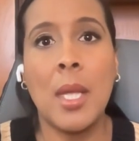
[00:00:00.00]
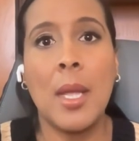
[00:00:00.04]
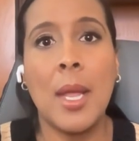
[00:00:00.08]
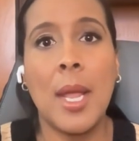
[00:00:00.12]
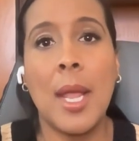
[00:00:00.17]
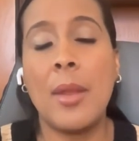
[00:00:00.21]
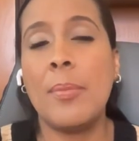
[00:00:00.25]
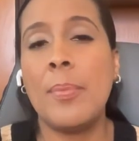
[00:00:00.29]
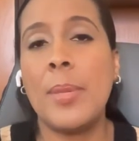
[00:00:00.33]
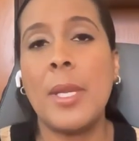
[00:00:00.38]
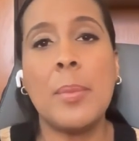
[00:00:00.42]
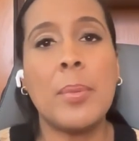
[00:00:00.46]

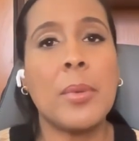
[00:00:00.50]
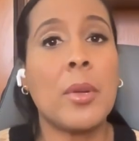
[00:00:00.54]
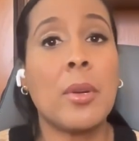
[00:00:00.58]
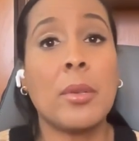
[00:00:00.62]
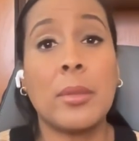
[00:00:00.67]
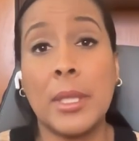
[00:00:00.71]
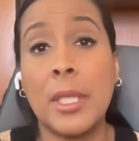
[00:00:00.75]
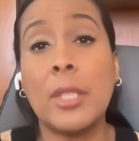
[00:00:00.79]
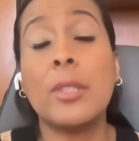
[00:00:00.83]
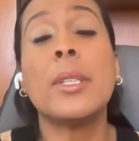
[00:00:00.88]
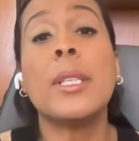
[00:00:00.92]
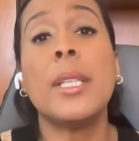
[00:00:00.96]
and people are
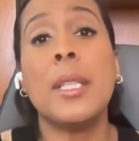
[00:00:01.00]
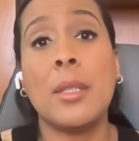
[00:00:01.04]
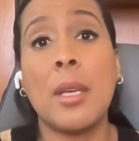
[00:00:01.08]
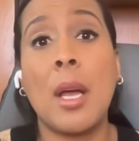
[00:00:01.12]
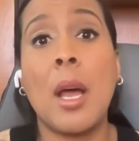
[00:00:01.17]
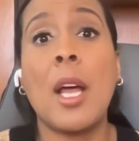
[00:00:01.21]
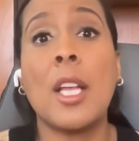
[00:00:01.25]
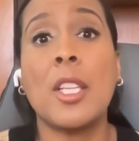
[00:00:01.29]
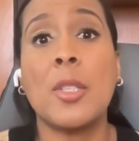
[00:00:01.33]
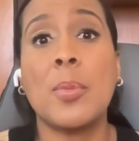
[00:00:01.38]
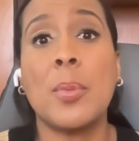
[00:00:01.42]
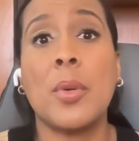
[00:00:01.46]
literally in the
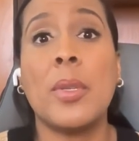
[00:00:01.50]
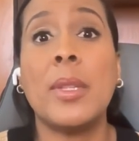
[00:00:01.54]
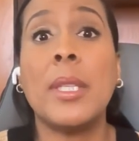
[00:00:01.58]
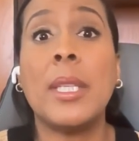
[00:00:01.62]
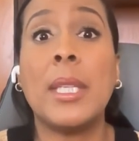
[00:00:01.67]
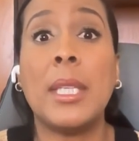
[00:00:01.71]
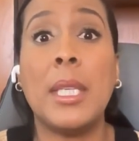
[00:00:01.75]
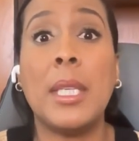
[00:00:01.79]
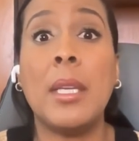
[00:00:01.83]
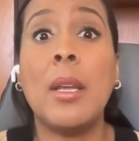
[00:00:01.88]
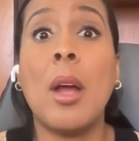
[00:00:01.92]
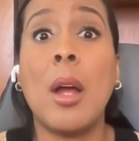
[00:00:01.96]
hospital in
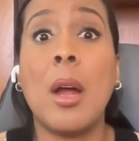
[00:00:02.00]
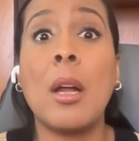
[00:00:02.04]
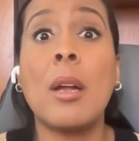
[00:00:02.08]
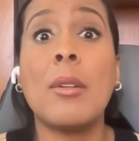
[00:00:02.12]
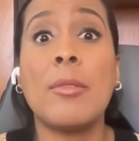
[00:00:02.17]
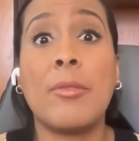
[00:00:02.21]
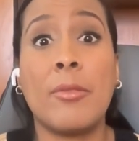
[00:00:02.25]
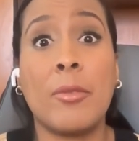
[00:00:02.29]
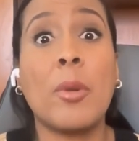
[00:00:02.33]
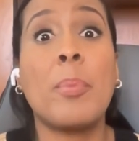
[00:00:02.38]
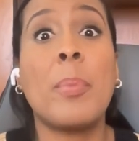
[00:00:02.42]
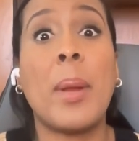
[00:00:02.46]
the ER
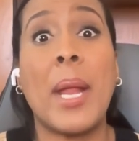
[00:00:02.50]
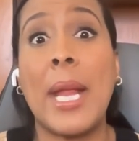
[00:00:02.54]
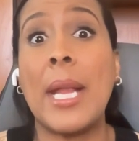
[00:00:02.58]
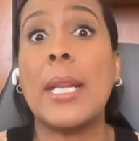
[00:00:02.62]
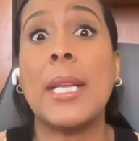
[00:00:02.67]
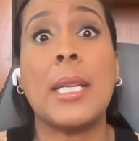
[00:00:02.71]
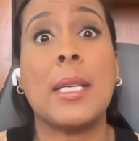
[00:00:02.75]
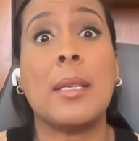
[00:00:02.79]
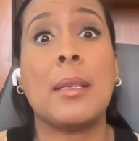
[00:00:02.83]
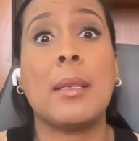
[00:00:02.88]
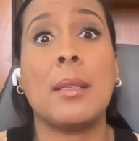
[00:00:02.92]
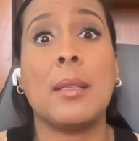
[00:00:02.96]
for
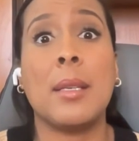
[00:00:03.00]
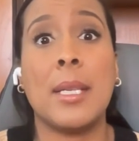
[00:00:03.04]
panic